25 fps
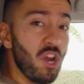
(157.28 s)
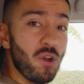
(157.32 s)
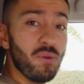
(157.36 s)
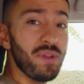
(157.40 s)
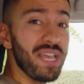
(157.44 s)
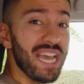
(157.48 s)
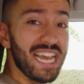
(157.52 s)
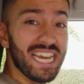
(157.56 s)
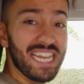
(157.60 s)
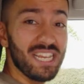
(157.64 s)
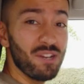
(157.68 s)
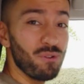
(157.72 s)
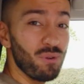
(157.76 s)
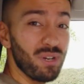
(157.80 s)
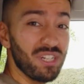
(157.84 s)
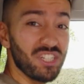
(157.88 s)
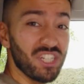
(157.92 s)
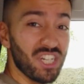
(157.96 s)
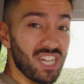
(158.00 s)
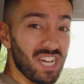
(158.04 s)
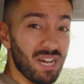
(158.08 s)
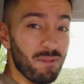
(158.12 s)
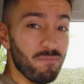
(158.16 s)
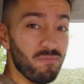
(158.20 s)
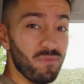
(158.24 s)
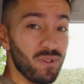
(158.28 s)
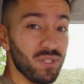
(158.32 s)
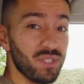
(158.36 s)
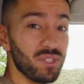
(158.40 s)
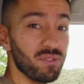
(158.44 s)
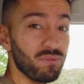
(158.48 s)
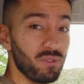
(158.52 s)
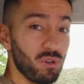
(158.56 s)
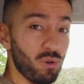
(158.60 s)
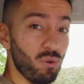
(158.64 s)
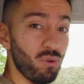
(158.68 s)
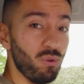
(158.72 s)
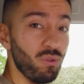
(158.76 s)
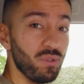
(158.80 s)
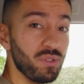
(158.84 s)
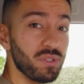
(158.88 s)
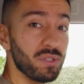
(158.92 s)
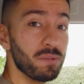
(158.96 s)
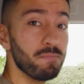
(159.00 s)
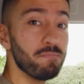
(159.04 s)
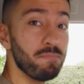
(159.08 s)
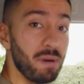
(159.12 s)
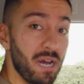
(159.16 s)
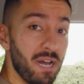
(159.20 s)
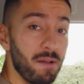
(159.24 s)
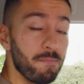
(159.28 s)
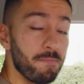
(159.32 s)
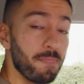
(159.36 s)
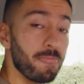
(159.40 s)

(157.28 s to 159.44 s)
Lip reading: don't get any creature comforts, of course, but